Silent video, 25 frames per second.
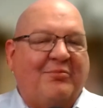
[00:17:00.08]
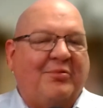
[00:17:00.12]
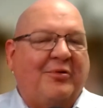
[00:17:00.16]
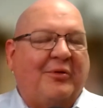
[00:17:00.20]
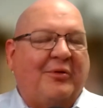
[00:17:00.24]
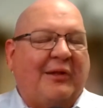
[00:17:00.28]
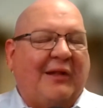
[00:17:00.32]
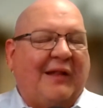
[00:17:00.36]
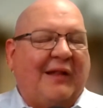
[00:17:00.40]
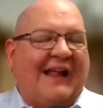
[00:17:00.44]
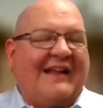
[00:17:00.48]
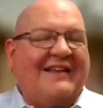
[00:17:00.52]

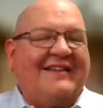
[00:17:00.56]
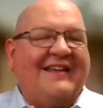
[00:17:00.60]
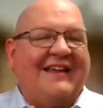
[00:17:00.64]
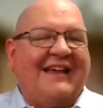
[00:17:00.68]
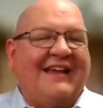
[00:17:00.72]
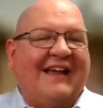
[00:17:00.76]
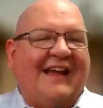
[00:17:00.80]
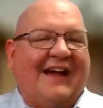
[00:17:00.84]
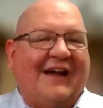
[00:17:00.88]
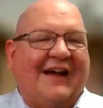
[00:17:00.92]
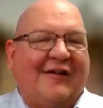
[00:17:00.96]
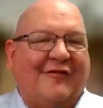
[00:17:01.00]

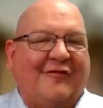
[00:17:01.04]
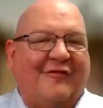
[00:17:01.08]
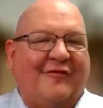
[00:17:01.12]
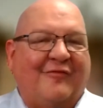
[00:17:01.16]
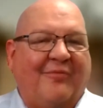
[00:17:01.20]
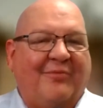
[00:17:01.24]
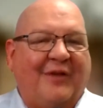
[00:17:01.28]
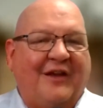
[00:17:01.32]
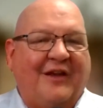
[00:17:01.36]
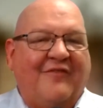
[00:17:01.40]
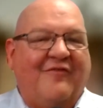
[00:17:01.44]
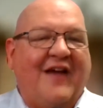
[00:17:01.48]
plenty of
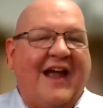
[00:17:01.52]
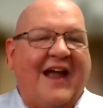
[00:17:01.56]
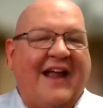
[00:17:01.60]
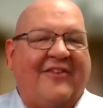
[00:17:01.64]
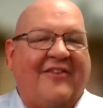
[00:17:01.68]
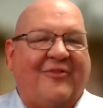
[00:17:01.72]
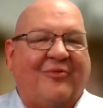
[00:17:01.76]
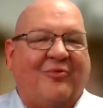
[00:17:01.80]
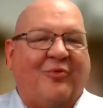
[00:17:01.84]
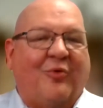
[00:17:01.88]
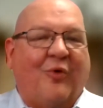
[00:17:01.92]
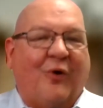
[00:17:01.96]

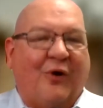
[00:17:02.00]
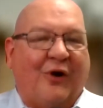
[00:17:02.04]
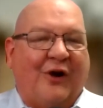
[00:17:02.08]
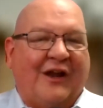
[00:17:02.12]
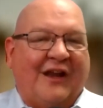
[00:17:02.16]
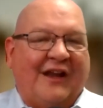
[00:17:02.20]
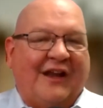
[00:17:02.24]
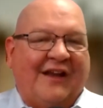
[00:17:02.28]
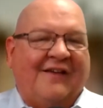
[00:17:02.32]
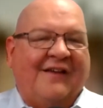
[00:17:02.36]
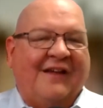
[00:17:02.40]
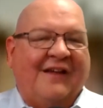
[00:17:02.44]
advance
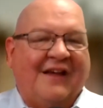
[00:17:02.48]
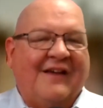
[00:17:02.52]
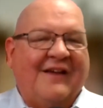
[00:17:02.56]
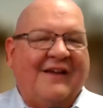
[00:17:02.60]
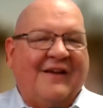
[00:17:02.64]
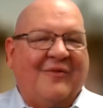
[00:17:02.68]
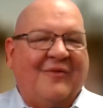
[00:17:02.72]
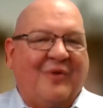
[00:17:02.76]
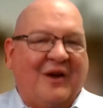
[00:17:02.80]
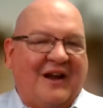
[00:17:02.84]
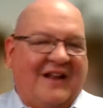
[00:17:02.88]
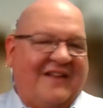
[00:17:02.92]
warning
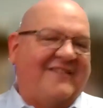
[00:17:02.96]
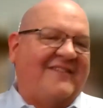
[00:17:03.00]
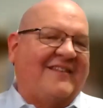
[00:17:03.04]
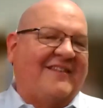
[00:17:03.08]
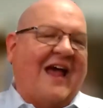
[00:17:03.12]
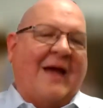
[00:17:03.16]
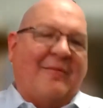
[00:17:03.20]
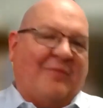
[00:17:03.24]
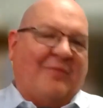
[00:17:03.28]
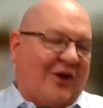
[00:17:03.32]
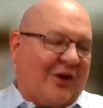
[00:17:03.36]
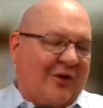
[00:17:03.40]
when it's
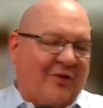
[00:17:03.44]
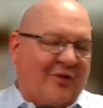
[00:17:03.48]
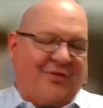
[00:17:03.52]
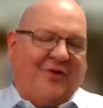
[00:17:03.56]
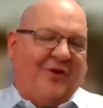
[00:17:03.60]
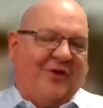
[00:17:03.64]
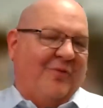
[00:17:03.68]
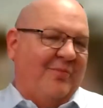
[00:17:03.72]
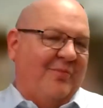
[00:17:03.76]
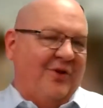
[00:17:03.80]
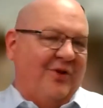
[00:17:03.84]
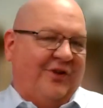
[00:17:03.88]
time to go
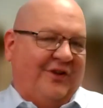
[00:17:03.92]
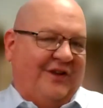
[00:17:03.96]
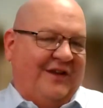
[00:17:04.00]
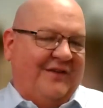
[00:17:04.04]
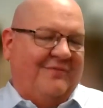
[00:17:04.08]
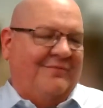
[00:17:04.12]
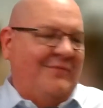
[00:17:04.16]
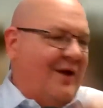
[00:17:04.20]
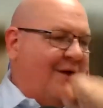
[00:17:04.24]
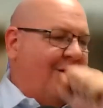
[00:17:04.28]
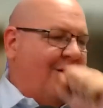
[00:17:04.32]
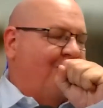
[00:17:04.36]
through your building